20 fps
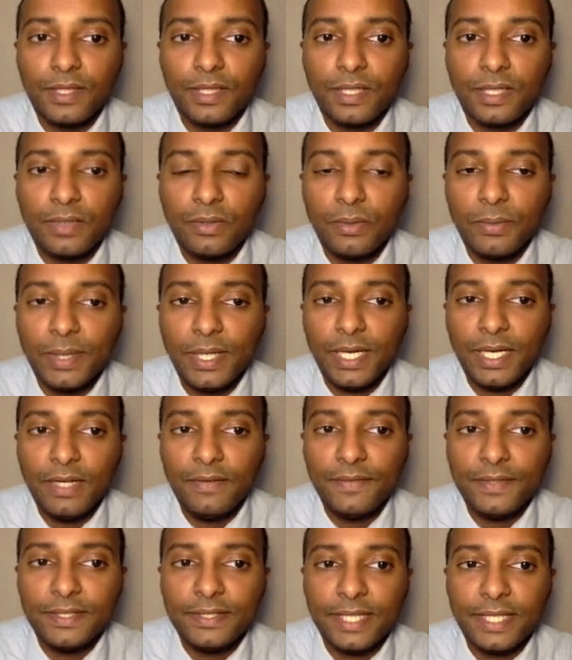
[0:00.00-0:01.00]
And what we
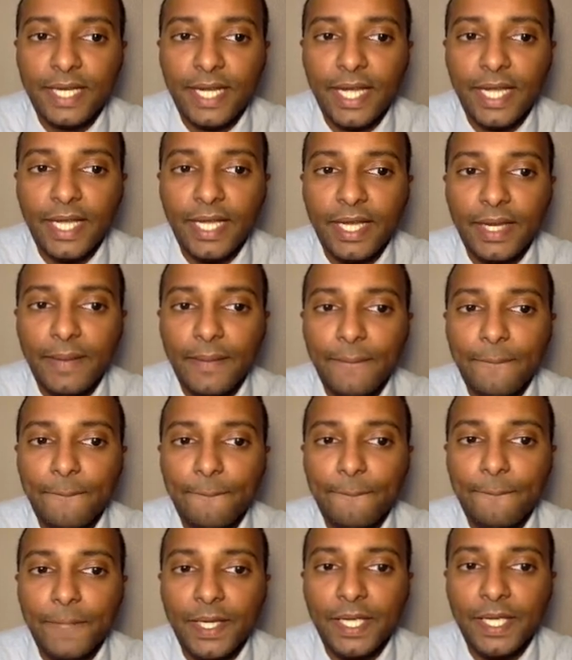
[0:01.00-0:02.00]
have is
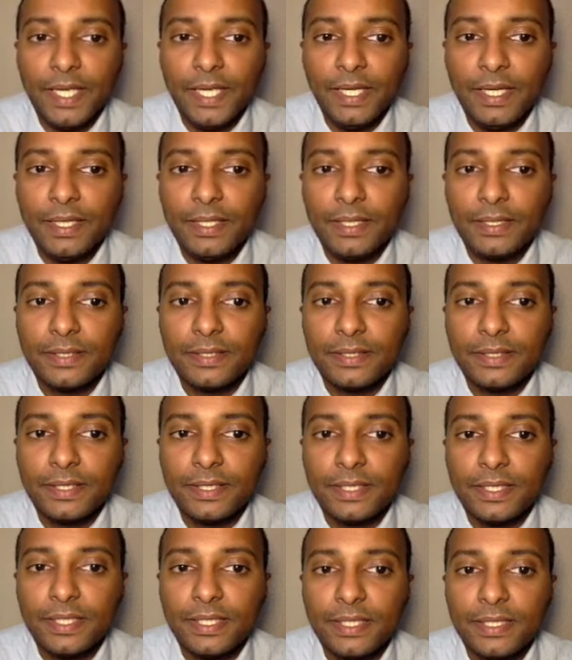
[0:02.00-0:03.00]
8b
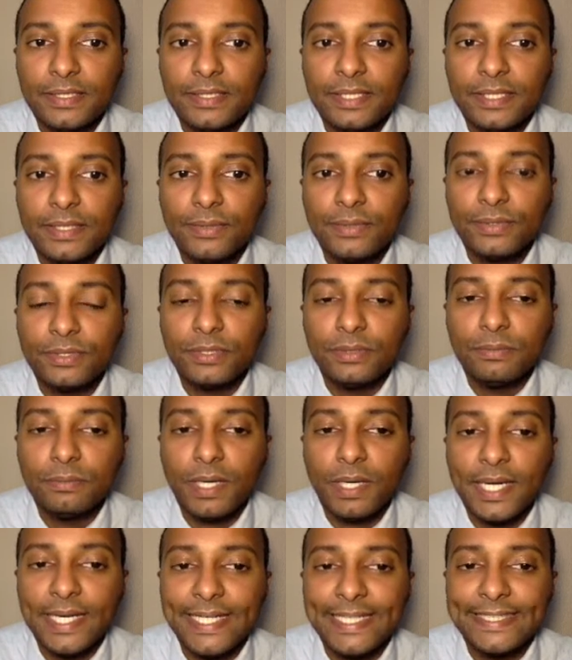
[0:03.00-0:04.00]
is equal to
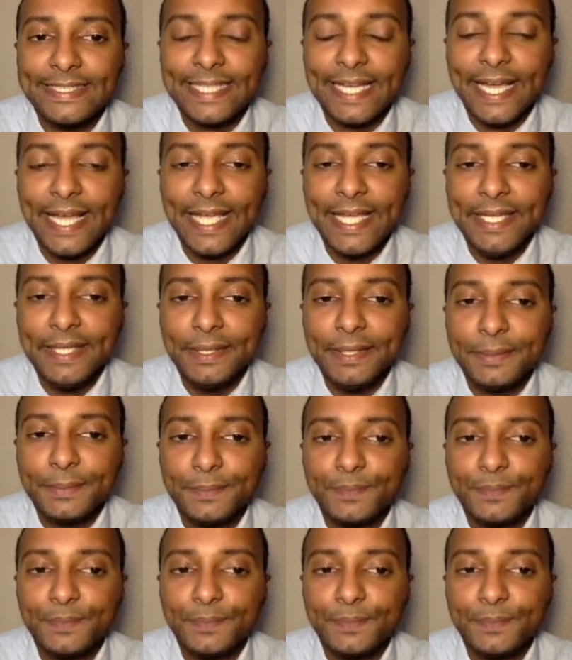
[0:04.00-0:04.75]
minus 8.